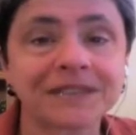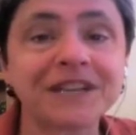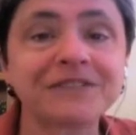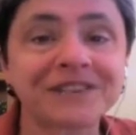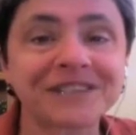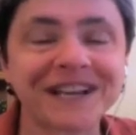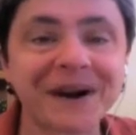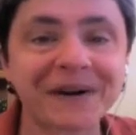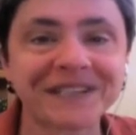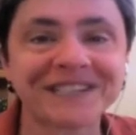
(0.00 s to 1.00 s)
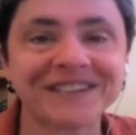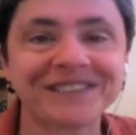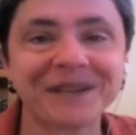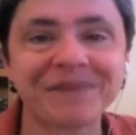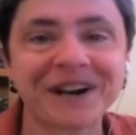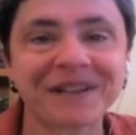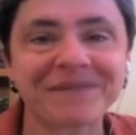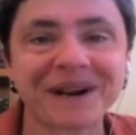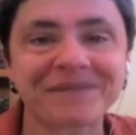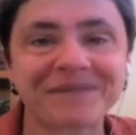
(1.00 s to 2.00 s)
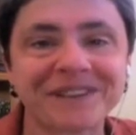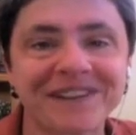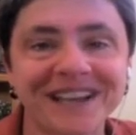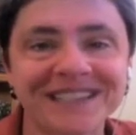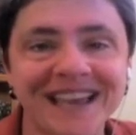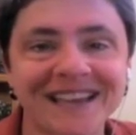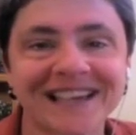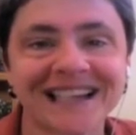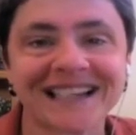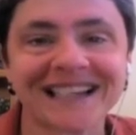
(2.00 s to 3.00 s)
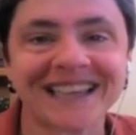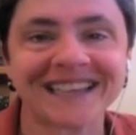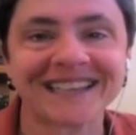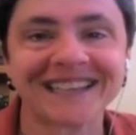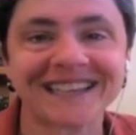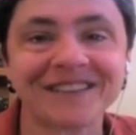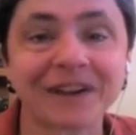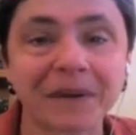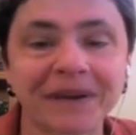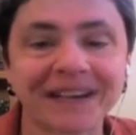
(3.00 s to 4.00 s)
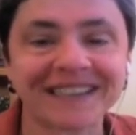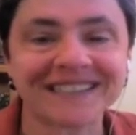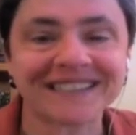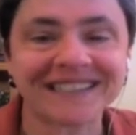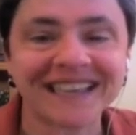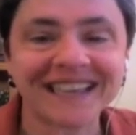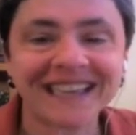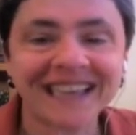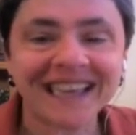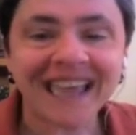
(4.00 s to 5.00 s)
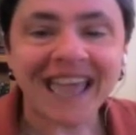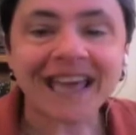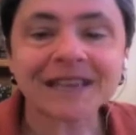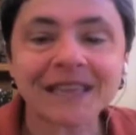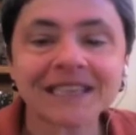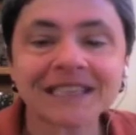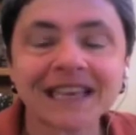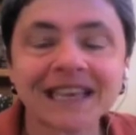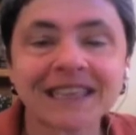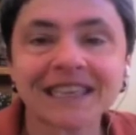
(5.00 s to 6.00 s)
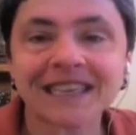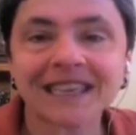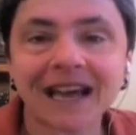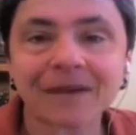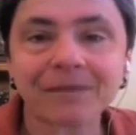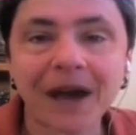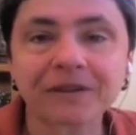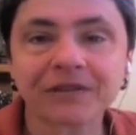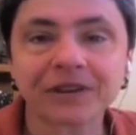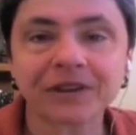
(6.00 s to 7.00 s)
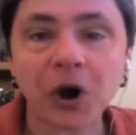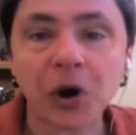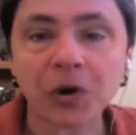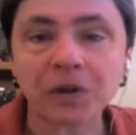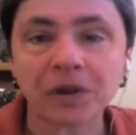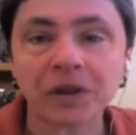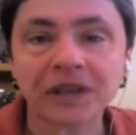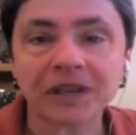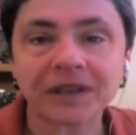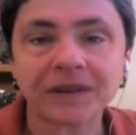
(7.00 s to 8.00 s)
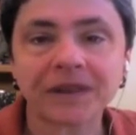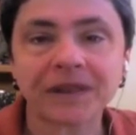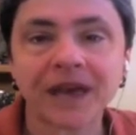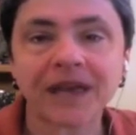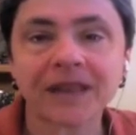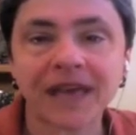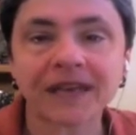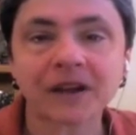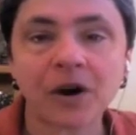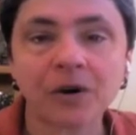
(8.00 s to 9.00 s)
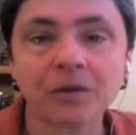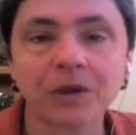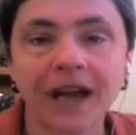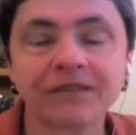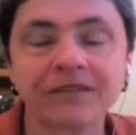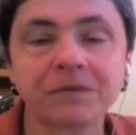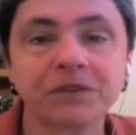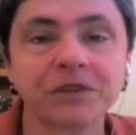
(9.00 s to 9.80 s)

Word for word: it's an interesting coalition of Tea Party property rights advocates and environmentalists. And things like the uh, Powder River coal, that, that coal will have to be